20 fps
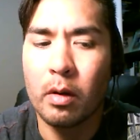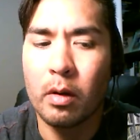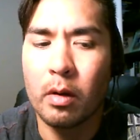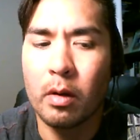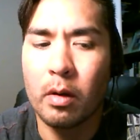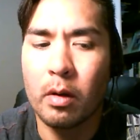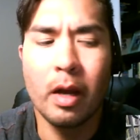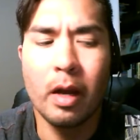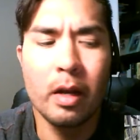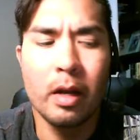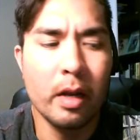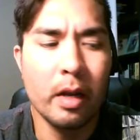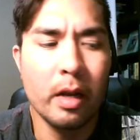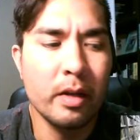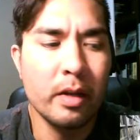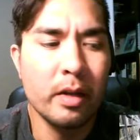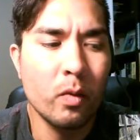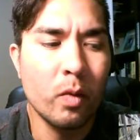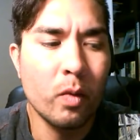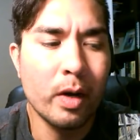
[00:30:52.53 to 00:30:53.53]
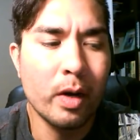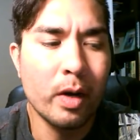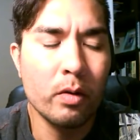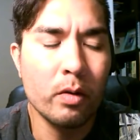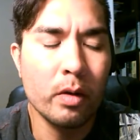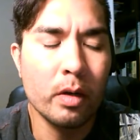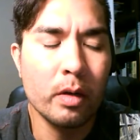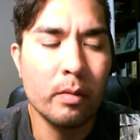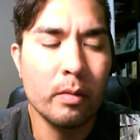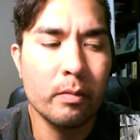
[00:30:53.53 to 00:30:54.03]
I got an idea. Why
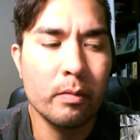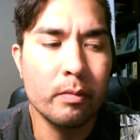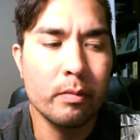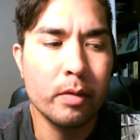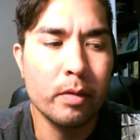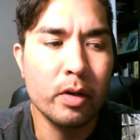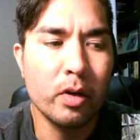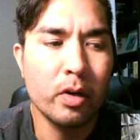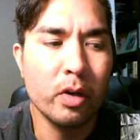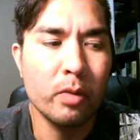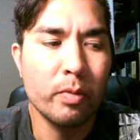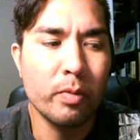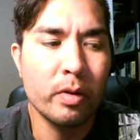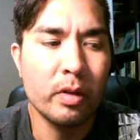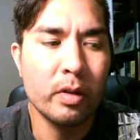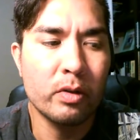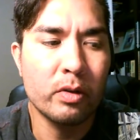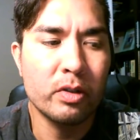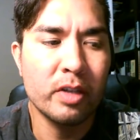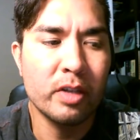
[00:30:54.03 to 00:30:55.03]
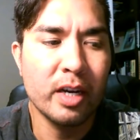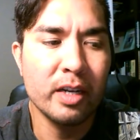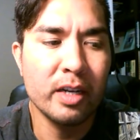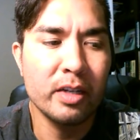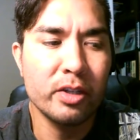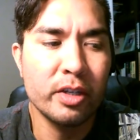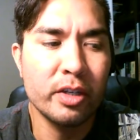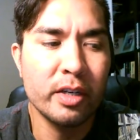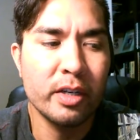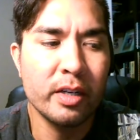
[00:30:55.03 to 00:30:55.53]
don't um you know you put a little
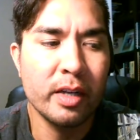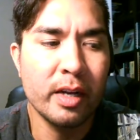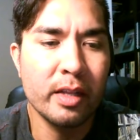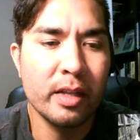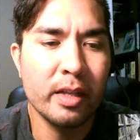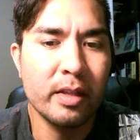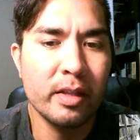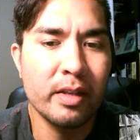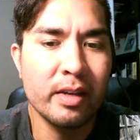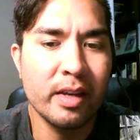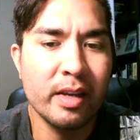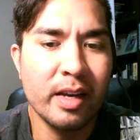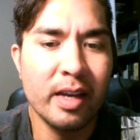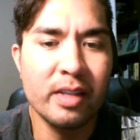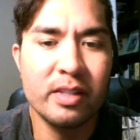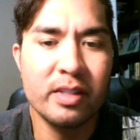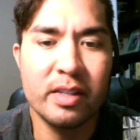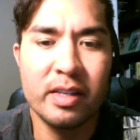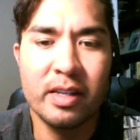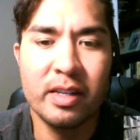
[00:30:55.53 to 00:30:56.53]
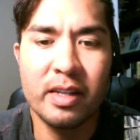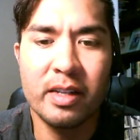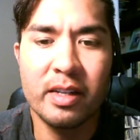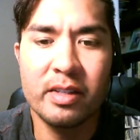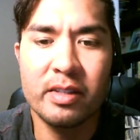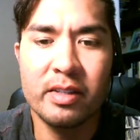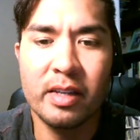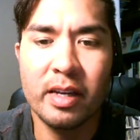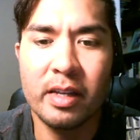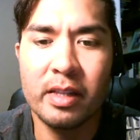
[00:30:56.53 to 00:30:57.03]
sign-in sheet at the exit, and
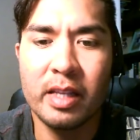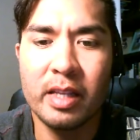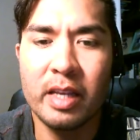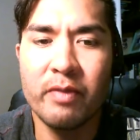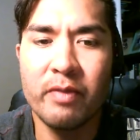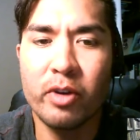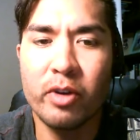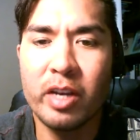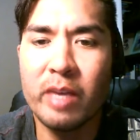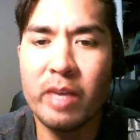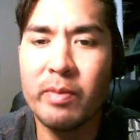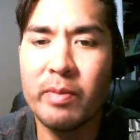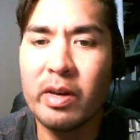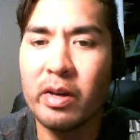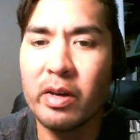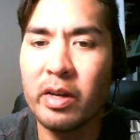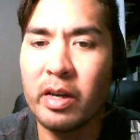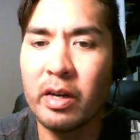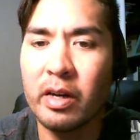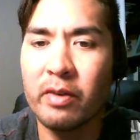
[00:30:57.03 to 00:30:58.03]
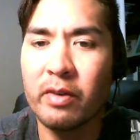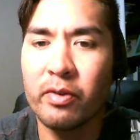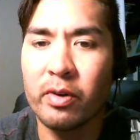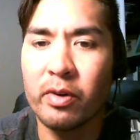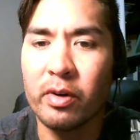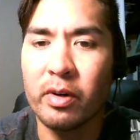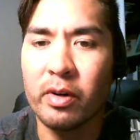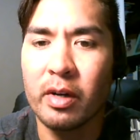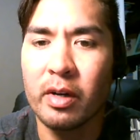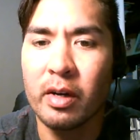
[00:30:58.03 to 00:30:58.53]
it's like leave your email here
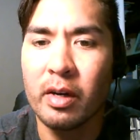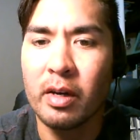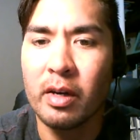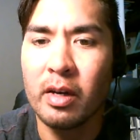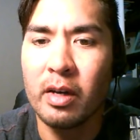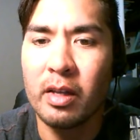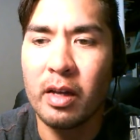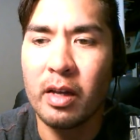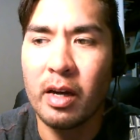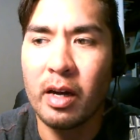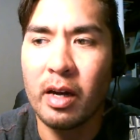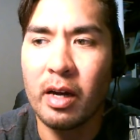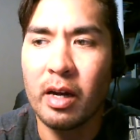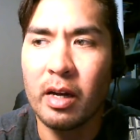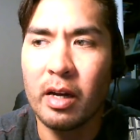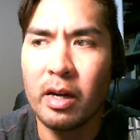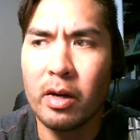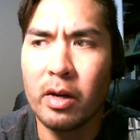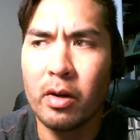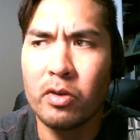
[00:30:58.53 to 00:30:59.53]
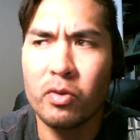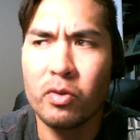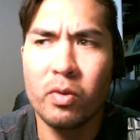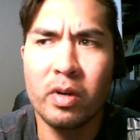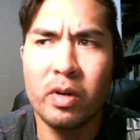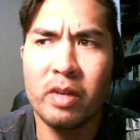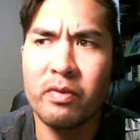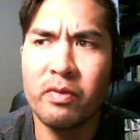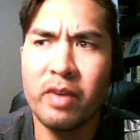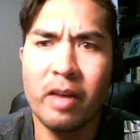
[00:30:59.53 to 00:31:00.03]
for uh you know a
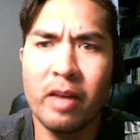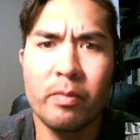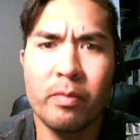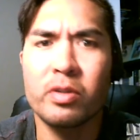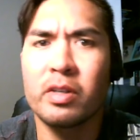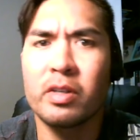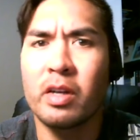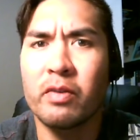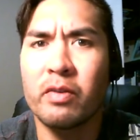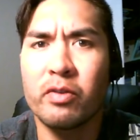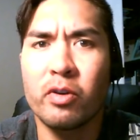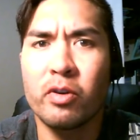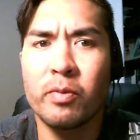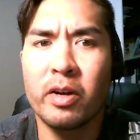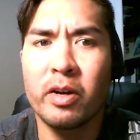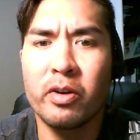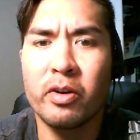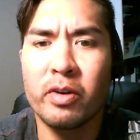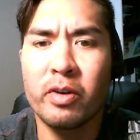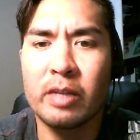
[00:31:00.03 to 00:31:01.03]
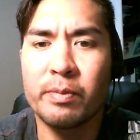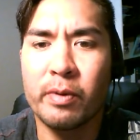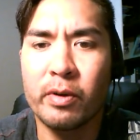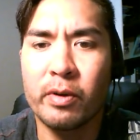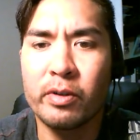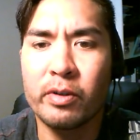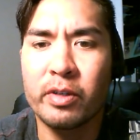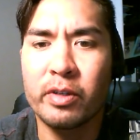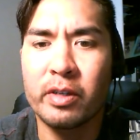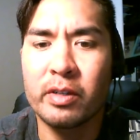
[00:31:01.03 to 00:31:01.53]
twenty-five percent off coupon on your next
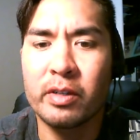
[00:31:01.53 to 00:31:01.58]
purchase,